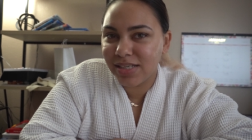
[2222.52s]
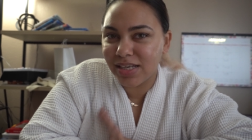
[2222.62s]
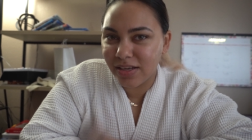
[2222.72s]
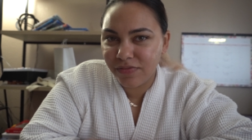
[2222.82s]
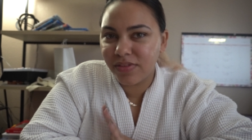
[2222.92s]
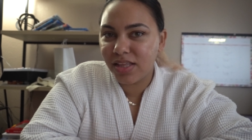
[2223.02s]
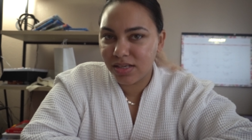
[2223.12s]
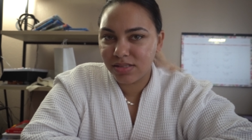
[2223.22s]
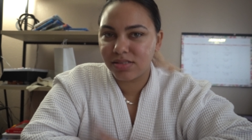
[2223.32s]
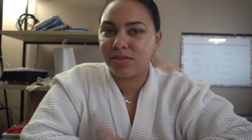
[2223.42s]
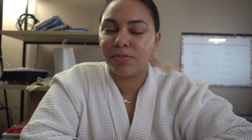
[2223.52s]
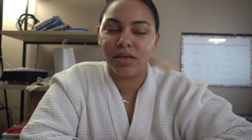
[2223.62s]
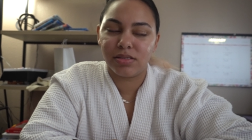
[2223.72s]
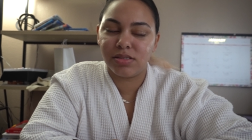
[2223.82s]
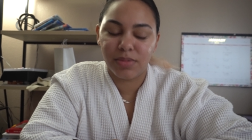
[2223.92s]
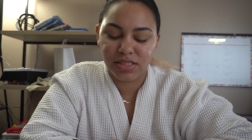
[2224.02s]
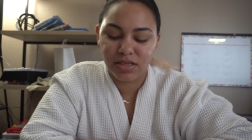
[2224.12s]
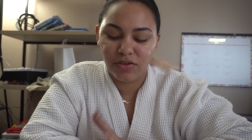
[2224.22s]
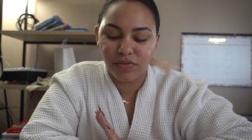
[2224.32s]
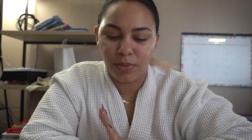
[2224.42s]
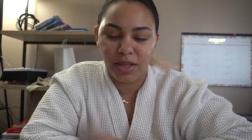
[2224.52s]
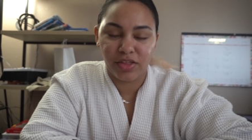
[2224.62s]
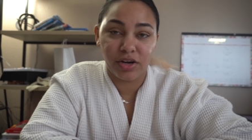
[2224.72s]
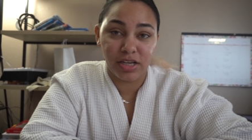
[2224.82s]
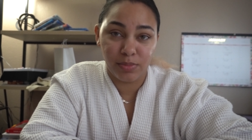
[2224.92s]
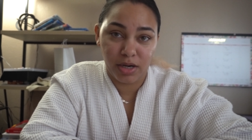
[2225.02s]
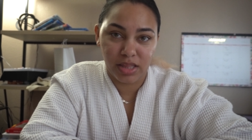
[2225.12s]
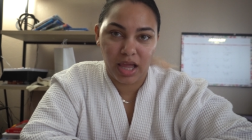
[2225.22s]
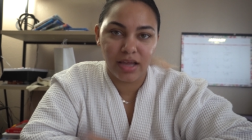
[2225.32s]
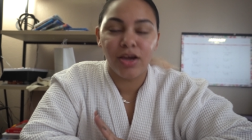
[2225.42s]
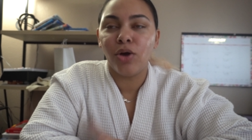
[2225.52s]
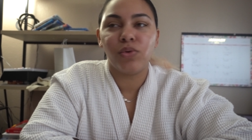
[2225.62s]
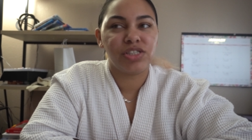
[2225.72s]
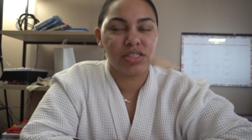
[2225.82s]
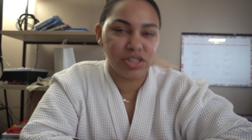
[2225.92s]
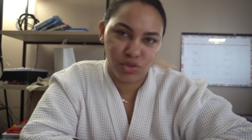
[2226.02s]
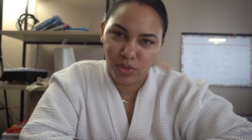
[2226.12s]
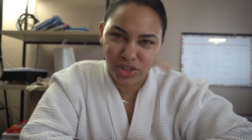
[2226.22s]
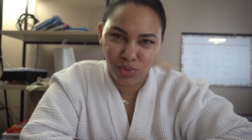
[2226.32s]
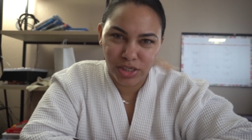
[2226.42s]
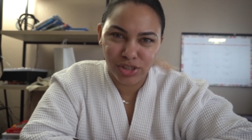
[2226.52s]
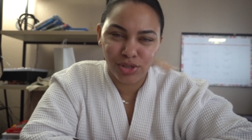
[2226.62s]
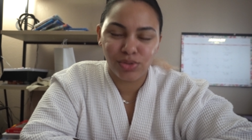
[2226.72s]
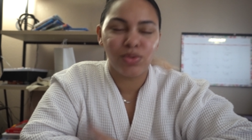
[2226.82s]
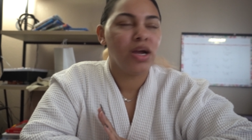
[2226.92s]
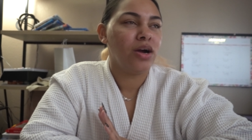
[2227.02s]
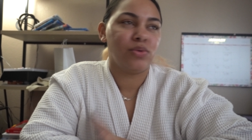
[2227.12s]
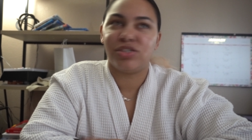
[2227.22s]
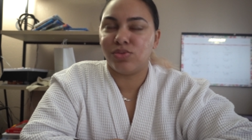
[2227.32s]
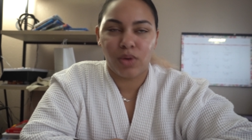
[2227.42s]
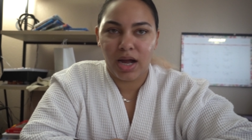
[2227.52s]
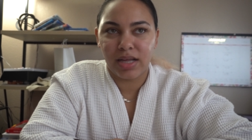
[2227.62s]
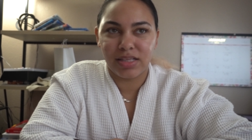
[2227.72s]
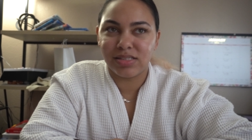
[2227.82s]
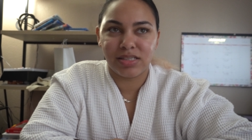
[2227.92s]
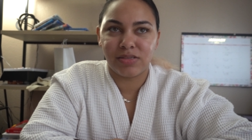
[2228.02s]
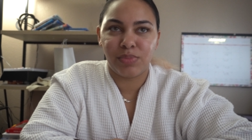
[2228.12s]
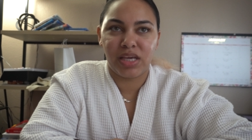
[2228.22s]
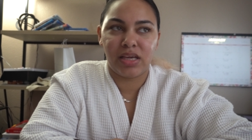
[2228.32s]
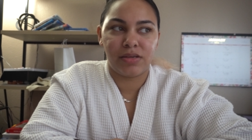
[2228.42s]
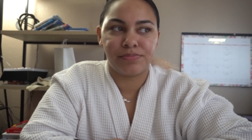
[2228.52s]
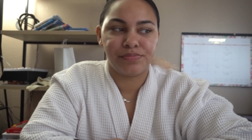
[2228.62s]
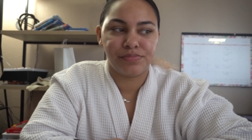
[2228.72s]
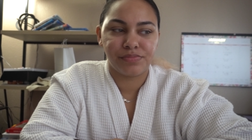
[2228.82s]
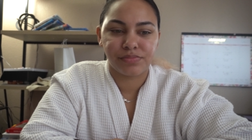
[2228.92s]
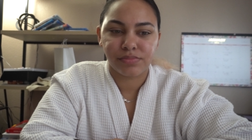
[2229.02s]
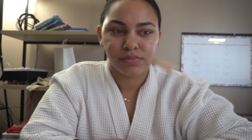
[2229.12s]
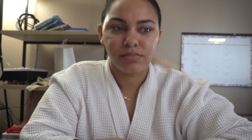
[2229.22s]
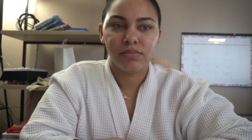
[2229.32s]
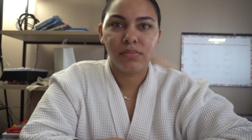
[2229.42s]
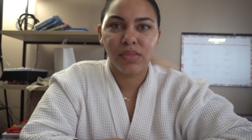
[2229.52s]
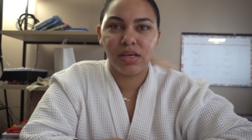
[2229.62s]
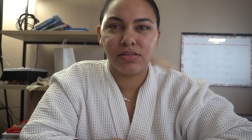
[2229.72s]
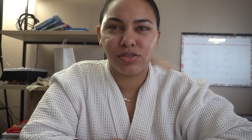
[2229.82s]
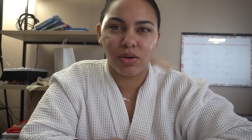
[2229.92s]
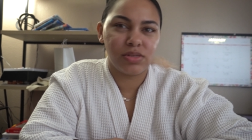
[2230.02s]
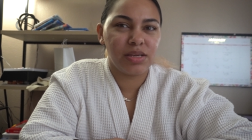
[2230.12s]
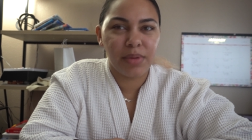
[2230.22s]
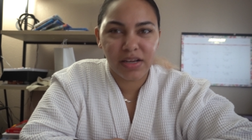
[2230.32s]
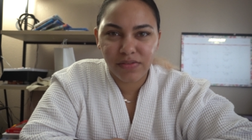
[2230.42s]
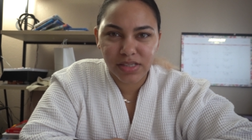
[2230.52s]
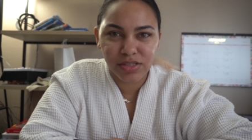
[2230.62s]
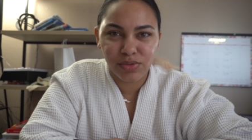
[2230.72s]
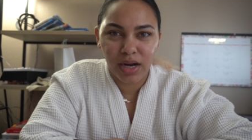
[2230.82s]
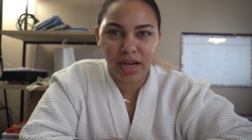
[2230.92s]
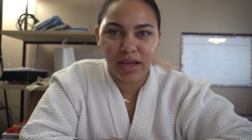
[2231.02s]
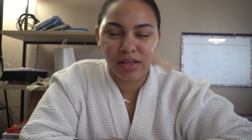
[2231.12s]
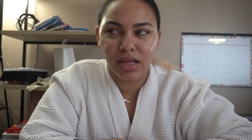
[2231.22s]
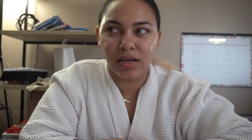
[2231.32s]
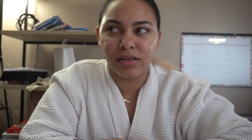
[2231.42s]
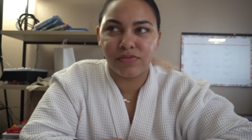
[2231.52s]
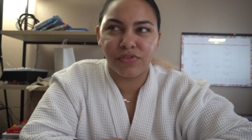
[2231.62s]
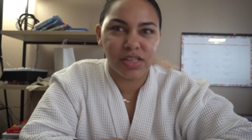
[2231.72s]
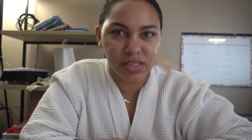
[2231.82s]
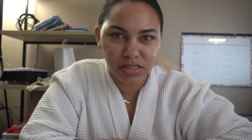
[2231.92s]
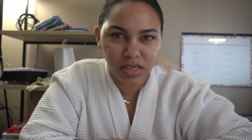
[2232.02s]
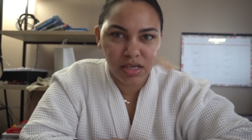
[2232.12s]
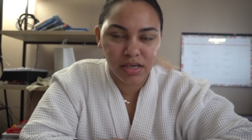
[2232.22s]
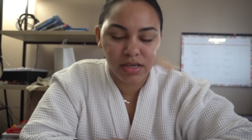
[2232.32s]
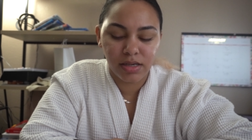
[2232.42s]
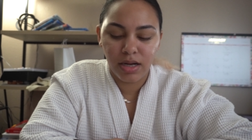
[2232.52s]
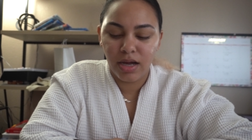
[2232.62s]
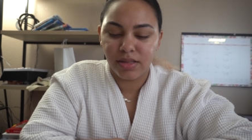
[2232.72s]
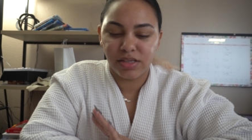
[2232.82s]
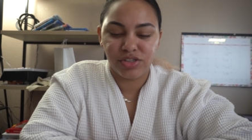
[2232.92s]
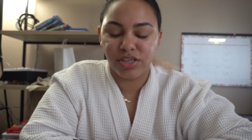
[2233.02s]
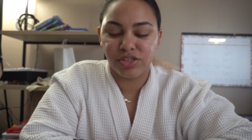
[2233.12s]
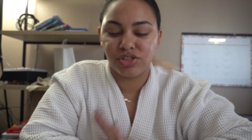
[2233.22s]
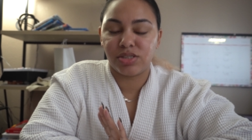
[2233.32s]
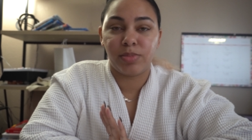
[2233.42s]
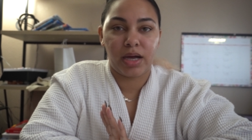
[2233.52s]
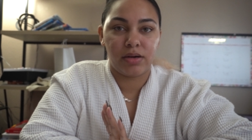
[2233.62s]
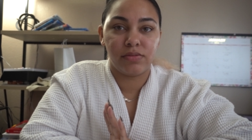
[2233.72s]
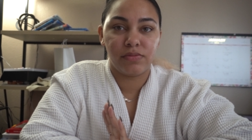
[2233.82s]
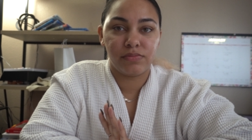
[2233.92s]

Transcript: to gift this amount to myself on my 30th birthday, which is in 2022, which is why this isn't being totally manifested right now. Like for this year, this year is just about